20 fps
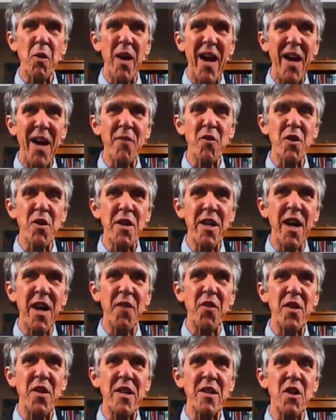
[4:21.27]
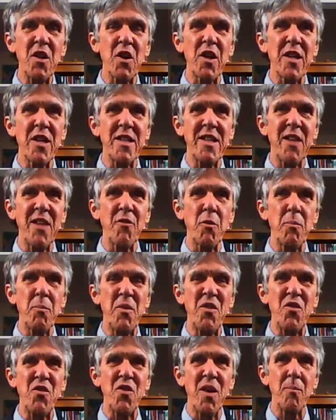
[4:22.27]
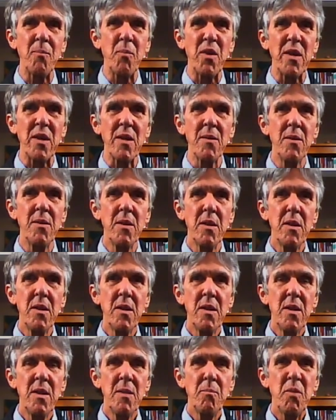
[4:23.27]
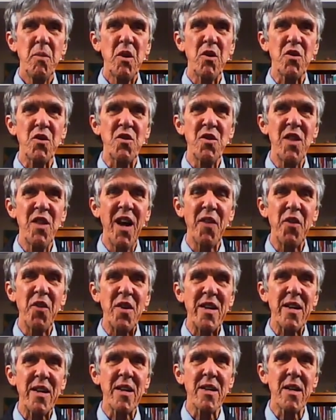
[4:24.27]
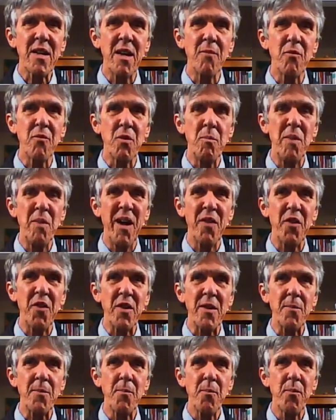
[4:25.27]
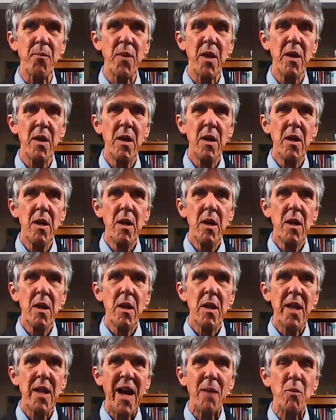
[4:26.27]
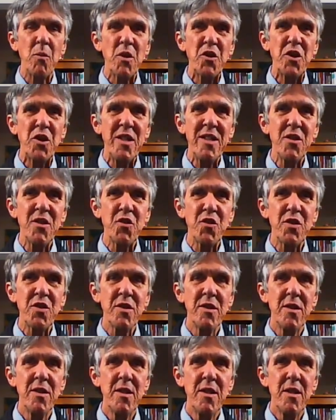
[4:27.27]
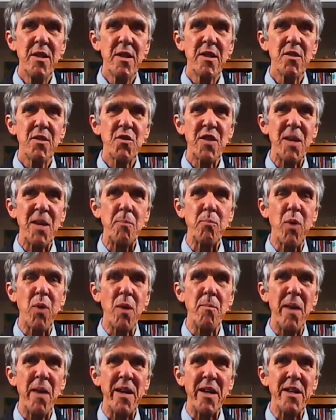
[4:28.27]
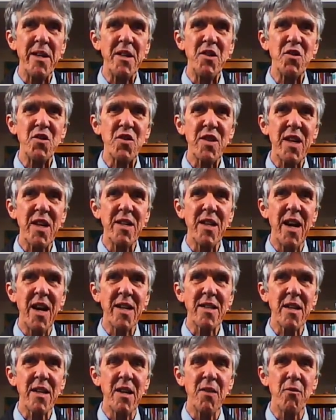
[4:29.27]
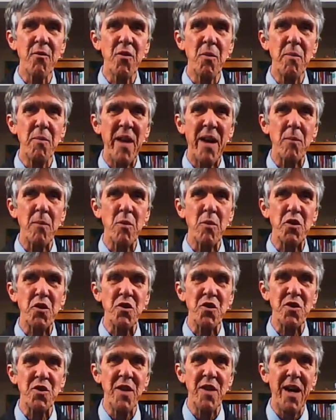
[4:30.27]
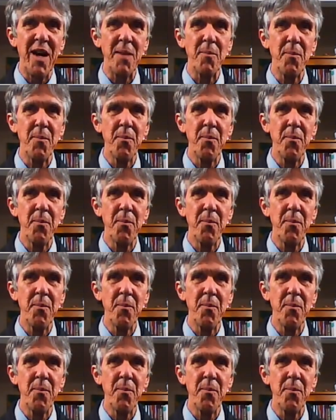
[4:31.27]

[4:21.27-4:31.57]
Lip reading: ever nothing, there could never be something. Because nothing can come from nothing. That which is, said Parmenides, cannot come from that which is not.